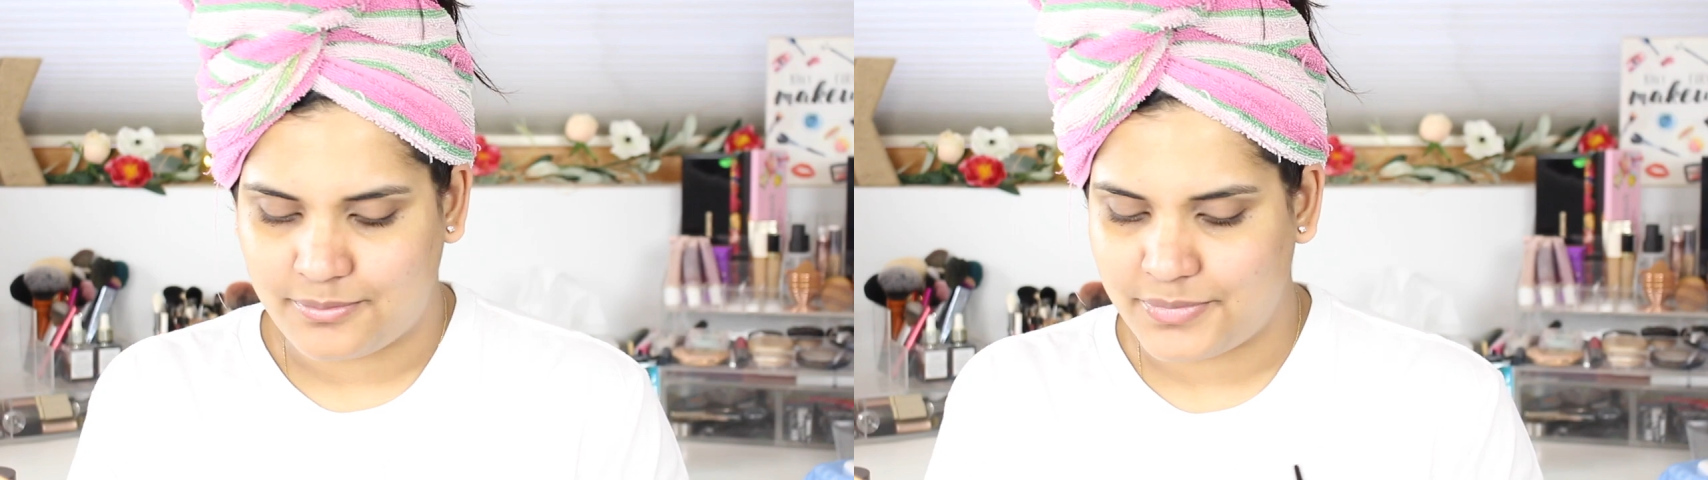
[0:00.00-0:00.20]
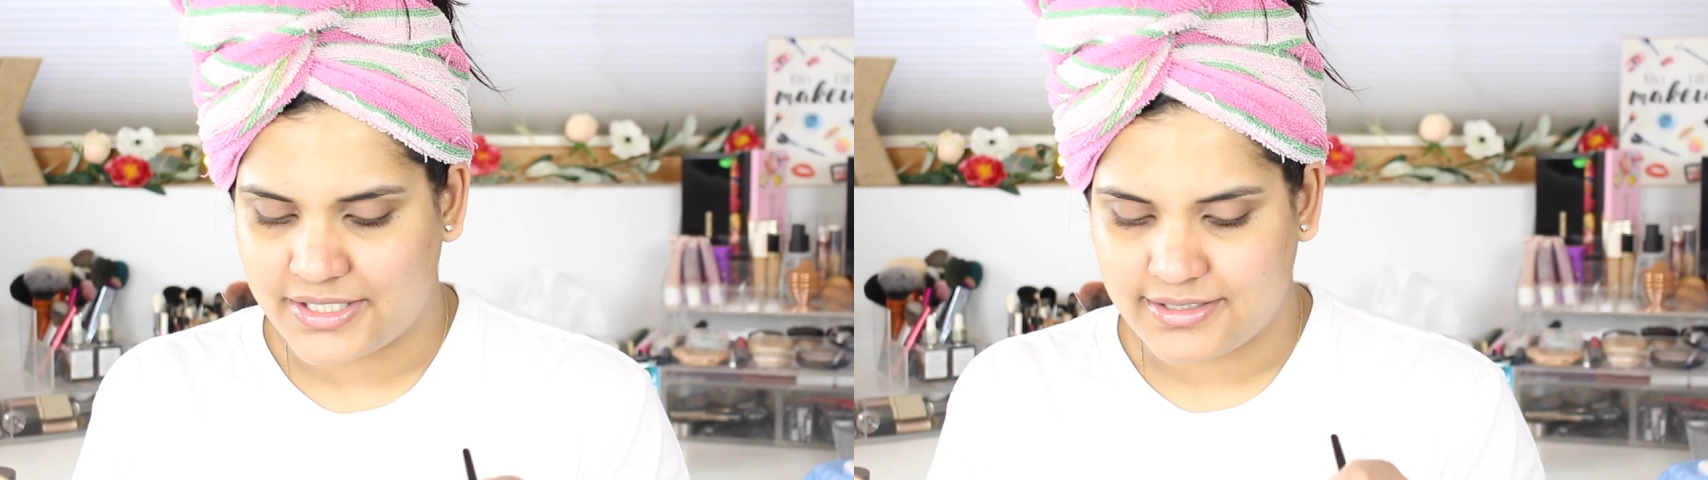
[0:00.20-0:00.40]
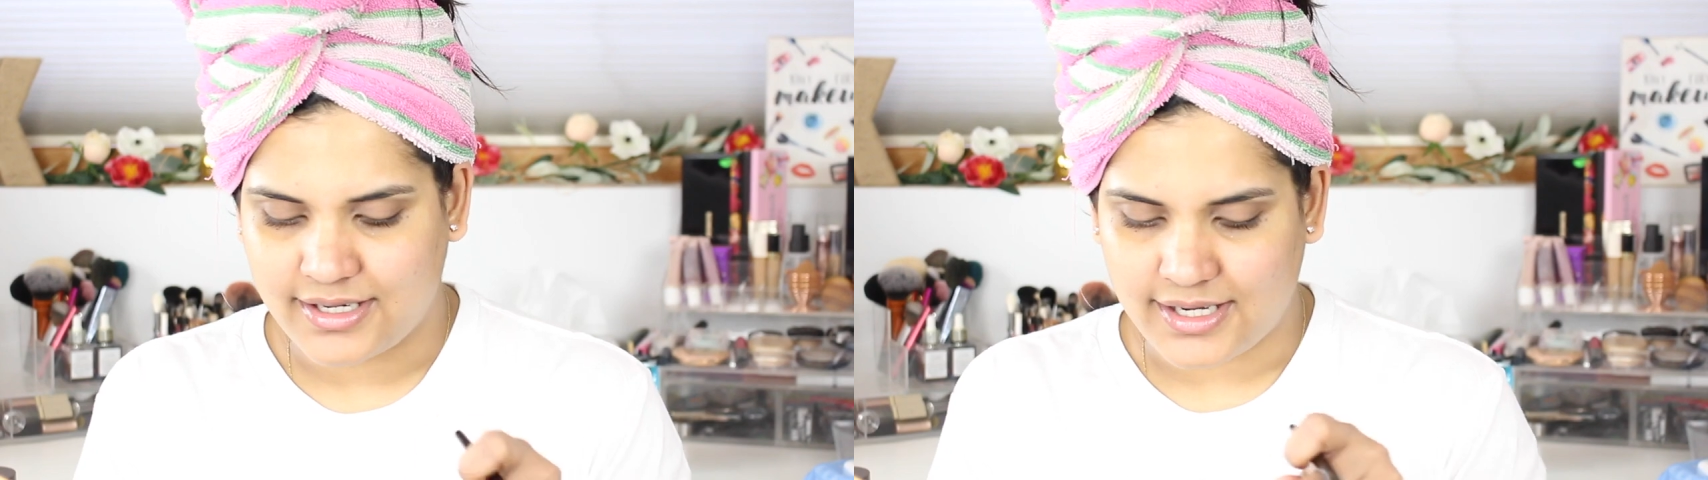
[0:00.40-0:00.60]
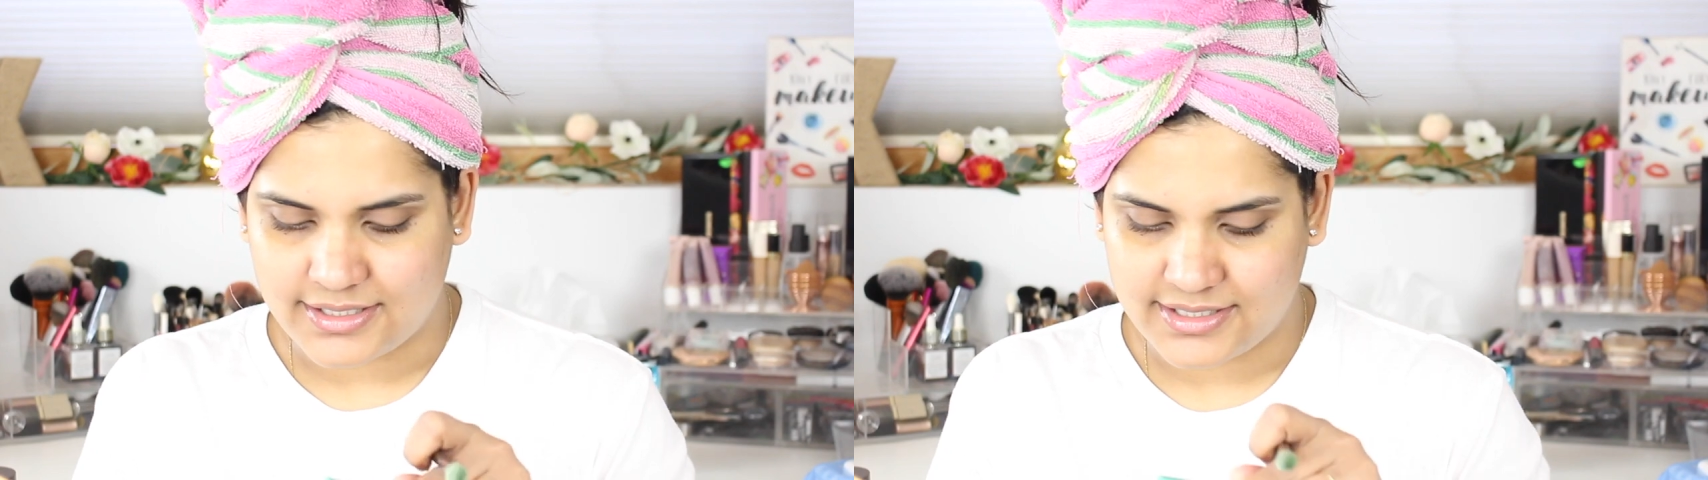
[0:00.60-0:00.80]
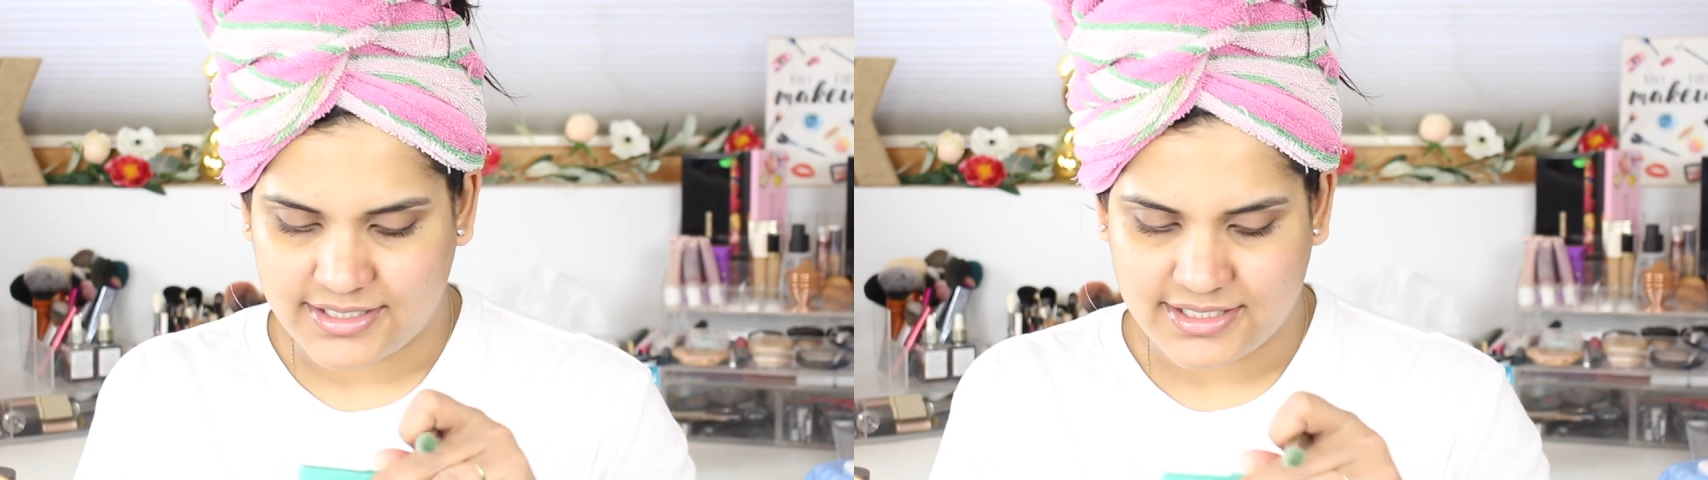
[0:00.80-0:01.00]
but
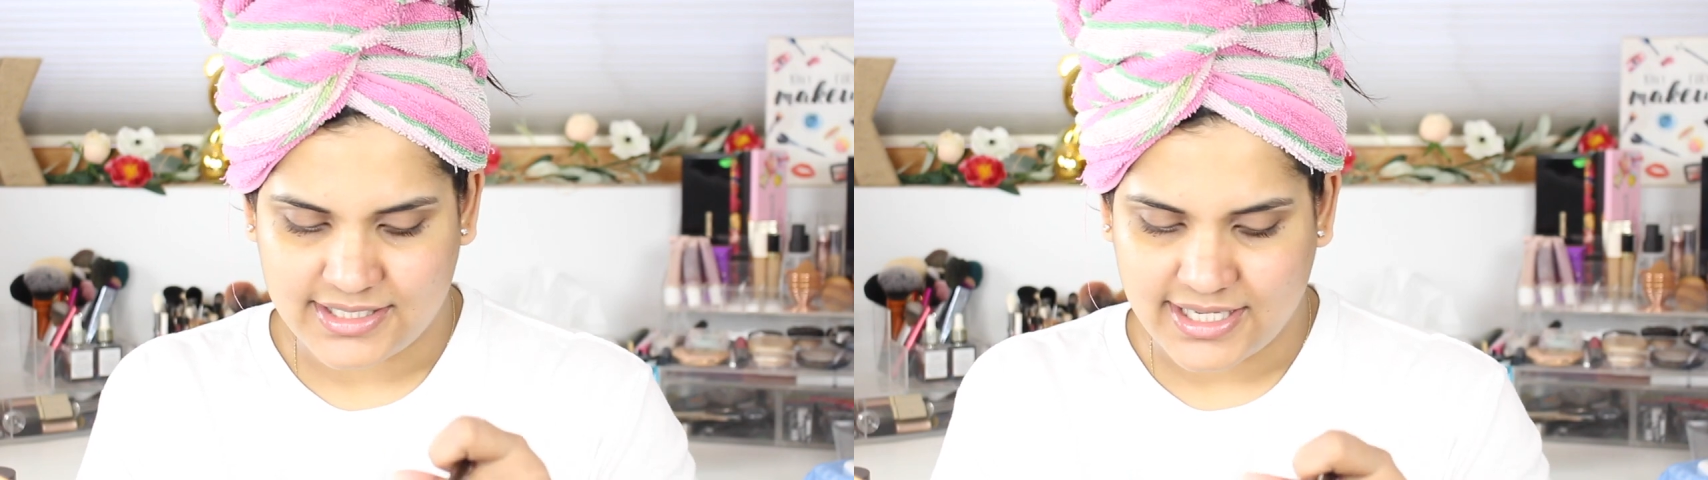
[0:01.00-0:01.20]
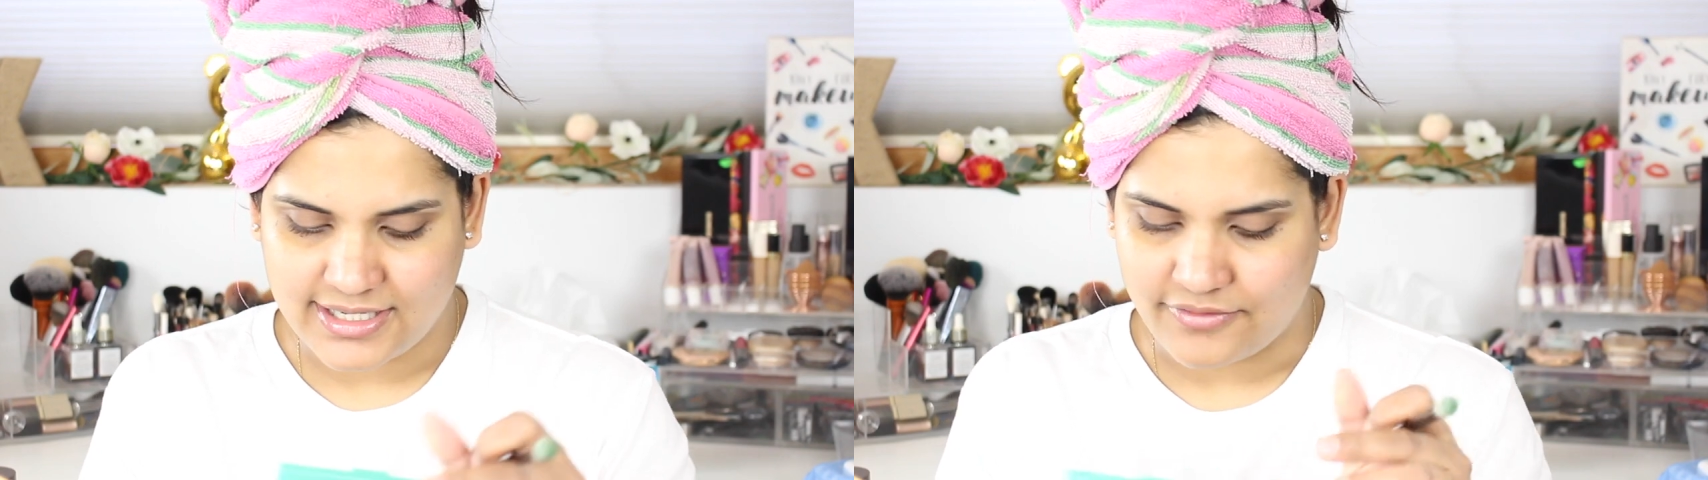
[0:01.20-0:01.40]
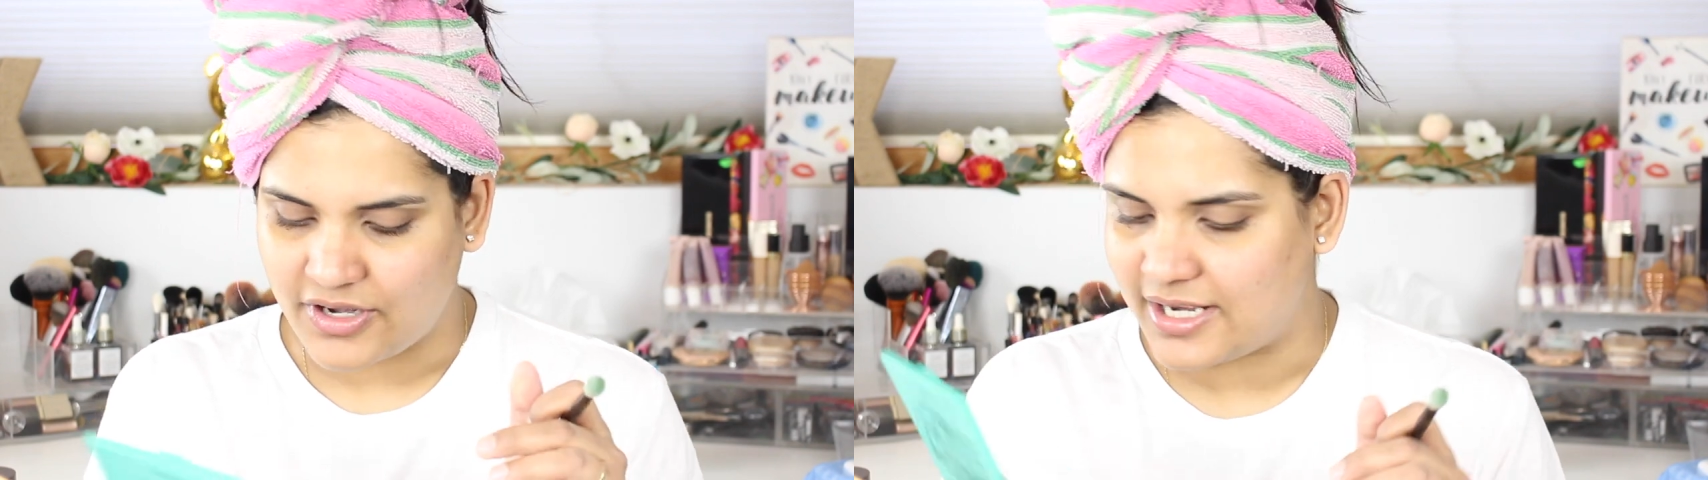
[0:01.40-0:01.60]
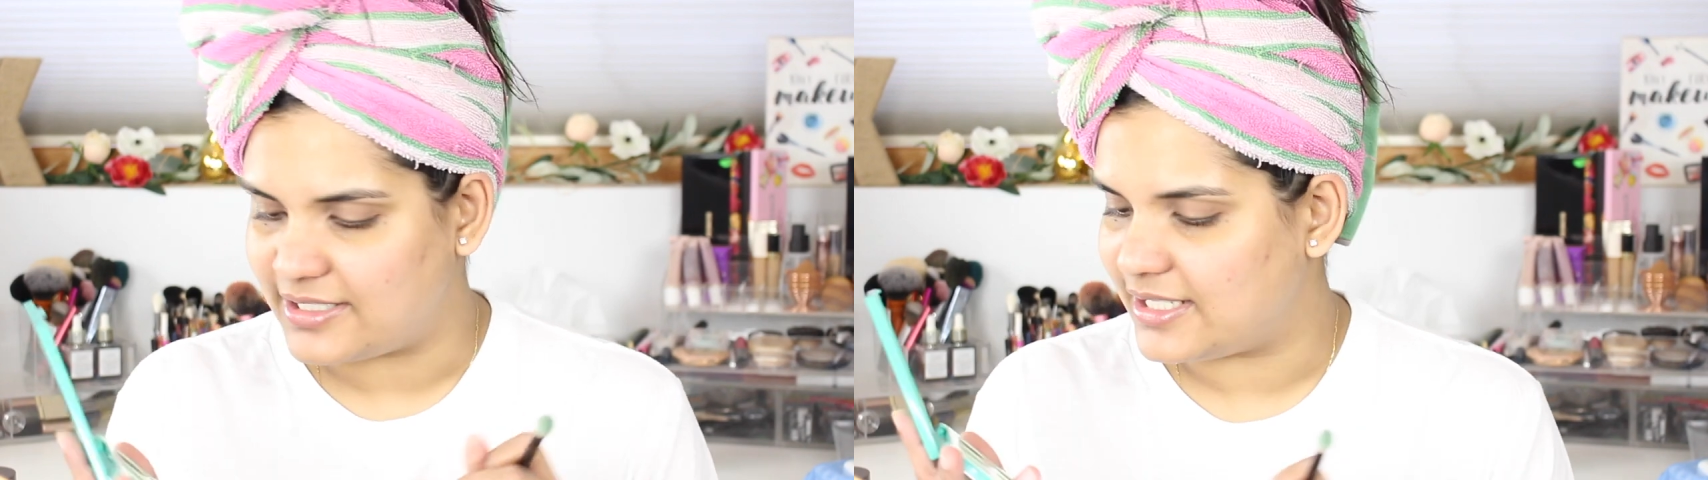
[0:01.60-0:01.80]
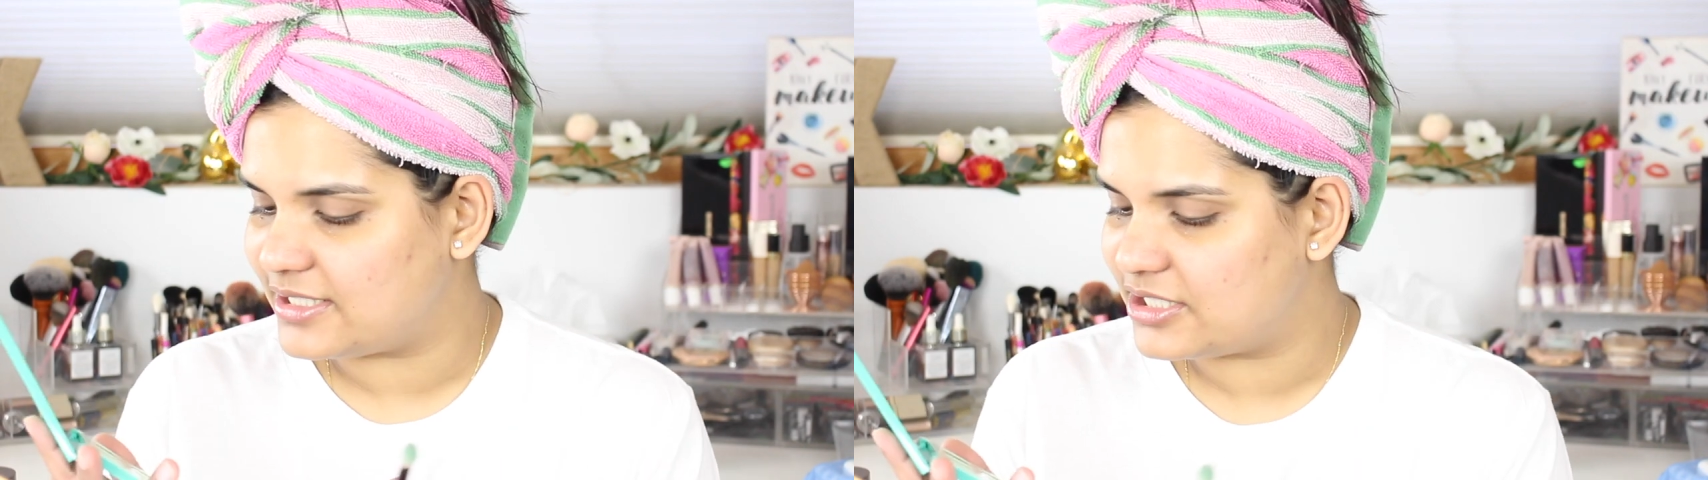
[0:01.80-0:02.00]
gosh, it's just like never ending.